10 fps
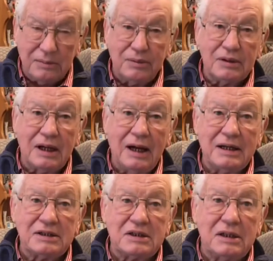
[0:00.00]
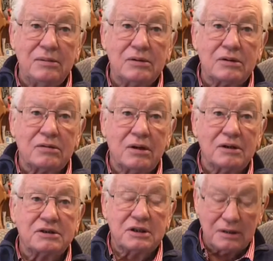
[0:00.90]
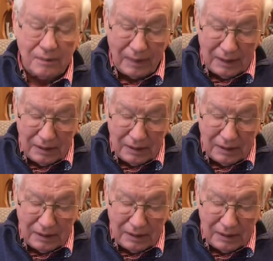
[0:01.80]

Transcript: But as they were crossing,